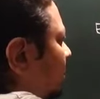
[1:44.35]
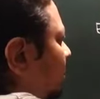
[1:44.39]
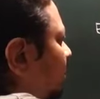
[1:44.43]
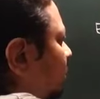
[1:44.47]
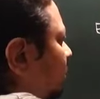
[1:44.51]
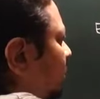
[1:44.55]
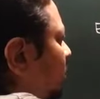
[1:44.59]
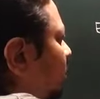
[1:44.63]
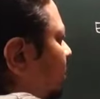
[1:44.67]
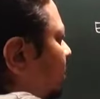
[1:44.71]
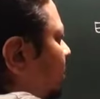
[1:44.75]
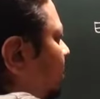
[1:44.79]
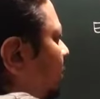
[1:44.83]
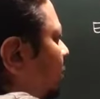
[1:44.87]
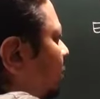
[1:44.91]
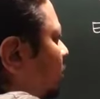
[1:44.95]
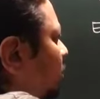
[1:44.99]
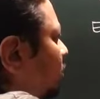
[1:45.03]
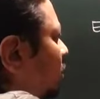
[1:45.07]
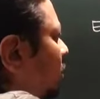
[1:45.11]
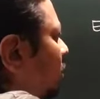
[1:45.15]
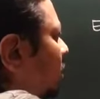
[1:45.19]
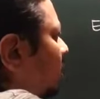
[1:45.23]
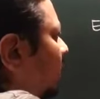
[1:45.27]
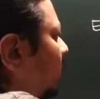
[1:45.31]
So we use
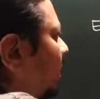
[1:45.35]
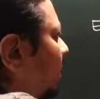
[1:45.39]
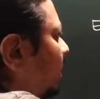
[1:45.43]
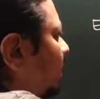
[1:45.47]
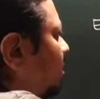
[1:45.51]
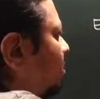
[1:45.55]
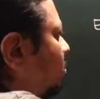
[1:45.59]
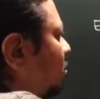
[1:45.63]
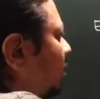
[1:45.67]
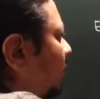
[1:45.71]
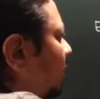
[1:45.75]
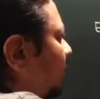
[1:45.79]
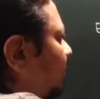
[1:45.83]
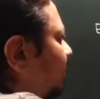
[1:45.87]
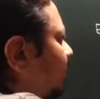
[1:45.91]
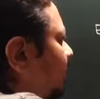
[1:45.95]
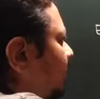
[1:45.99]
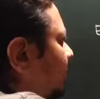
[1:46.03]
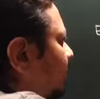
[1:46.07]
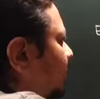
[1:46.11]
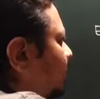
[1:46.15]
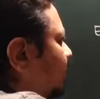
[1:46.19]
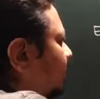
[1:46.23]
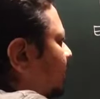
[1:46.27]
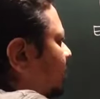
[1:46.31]
organic solvent.
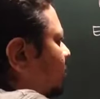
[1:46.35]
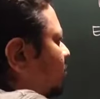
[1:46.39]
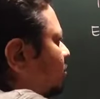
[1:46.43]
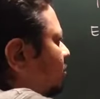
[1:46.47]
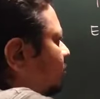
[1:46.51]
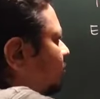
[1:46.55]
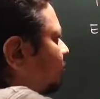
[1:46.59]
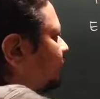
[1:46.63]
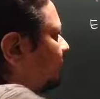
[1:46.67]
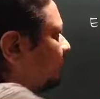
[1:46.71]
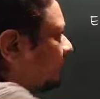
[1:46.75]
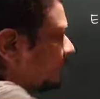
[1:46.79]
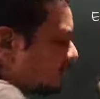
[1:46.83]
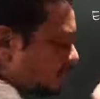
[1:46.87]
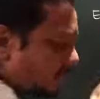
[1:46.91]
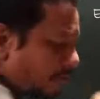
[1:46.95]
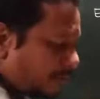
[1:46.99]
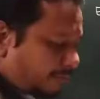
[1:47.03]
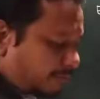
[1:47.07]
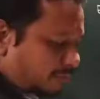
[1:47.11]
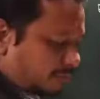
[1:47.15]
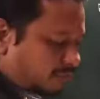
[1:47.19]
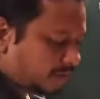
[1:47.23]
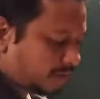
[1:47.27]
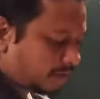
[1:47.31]
So first we have
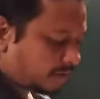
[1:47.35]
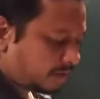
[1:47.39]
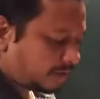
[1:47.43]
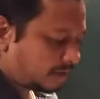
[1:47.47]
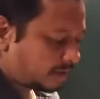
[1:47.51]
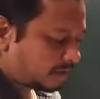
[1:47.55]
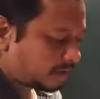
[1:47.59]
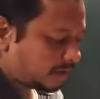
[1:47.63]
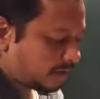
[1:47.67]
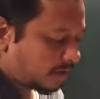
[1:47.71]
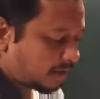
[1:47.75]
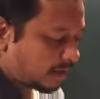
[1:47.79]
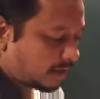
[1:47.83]
to generate